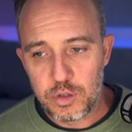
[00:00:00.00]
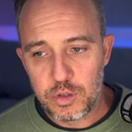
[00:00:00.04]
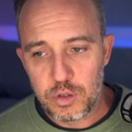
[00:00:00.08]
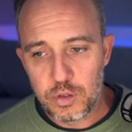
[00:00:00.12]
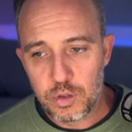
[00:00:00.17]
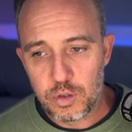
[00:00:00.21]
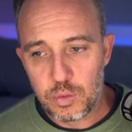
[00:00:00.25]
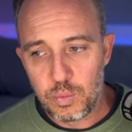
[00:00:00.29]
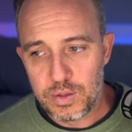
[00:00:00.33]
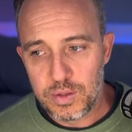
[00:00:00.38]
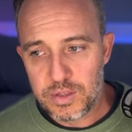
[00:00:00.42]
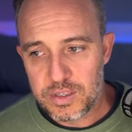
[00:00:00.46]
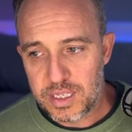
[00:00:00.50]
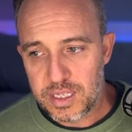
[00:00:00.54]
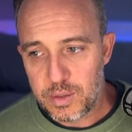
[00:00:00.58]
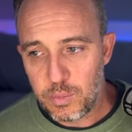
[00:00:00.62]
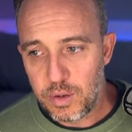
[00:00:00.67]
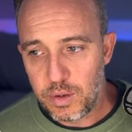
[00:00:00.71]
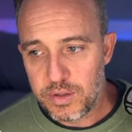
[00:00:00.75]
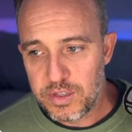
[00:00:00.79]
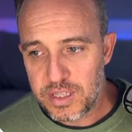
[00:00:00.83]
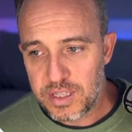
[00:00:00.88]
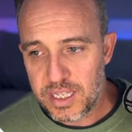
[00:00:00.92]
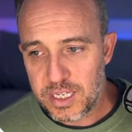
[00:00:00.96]
to once they
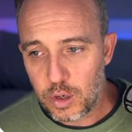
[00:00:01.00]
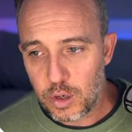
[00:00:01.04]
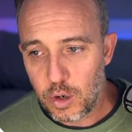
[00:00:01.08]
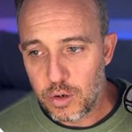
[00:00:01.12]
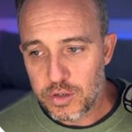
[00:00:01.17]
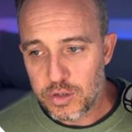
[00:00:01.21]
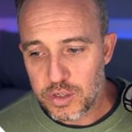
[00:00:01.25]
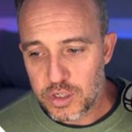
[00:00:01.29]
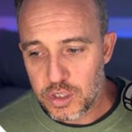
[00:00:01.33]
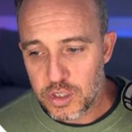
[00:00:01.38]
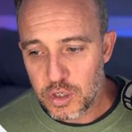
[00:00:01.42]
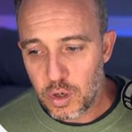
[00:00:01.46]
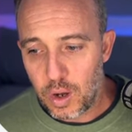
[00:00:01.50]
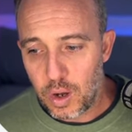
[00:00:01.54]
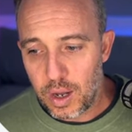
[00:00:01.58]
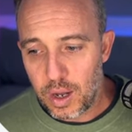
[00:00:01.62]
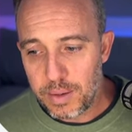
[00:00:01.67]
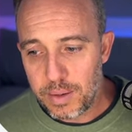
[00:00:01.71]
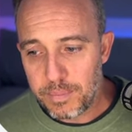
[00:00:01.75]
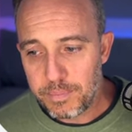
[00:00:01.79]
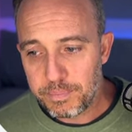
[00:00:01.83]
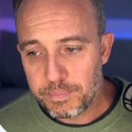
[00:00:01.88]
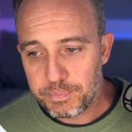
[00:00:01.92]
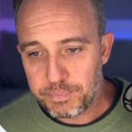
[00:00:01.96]
once they go to
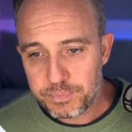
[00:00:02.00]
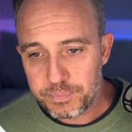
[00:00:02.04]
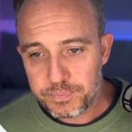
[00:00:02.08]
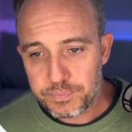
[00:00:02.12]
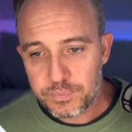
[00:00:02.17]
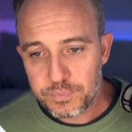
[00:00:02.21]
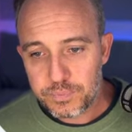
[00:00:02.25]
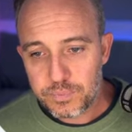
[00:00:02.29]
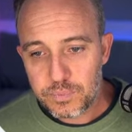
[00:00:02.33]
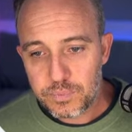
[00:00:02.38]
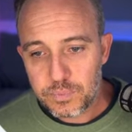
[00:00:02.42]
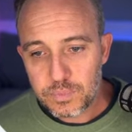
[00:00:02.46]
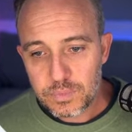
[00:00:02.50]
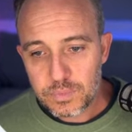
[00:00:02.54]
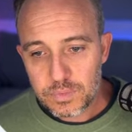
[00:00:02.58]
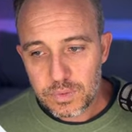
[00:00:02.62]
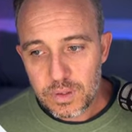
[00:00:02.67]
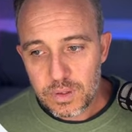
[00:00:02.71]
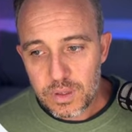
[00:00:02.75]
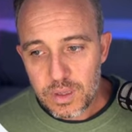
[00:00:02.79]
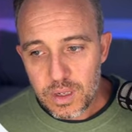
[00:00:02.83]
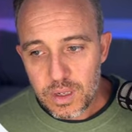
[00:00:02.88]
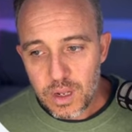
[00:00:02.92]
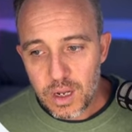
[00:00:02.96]
site,
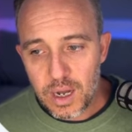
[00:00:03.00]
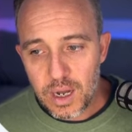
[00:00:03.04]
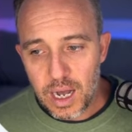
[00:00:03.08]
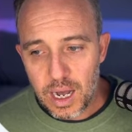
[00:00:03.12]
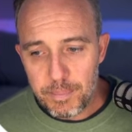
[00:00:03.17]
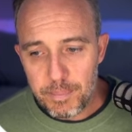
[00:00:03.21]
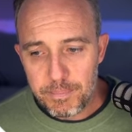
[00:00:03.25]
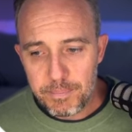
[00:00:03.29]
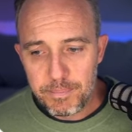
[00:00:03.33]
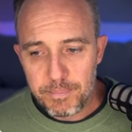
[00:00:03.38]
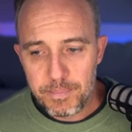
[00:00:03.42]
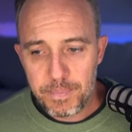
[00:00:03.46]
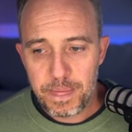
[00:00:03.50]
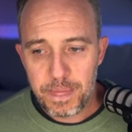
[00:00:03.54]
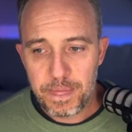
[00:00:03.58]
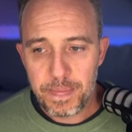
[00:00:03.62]
um,